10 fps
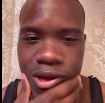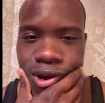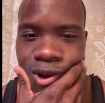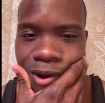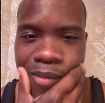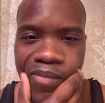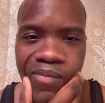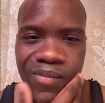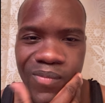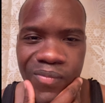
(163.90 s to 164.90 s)
um,
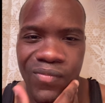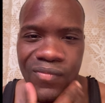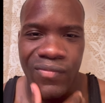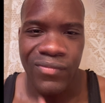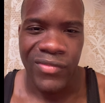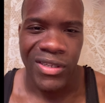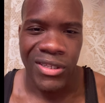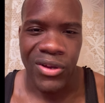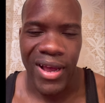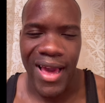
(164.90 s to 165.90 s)

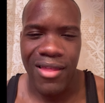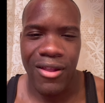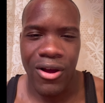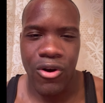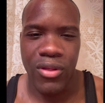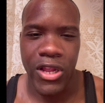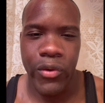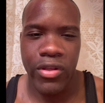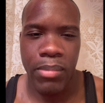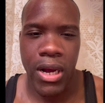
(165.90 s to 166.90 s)
so I guess the whole
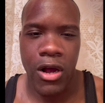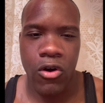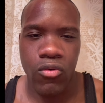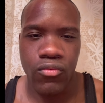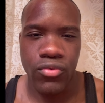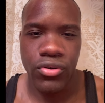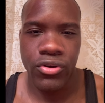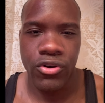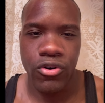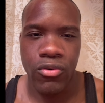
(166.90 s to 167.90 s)
lyrics about, you
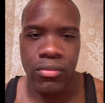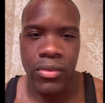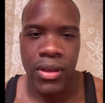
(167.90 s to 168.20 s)
know,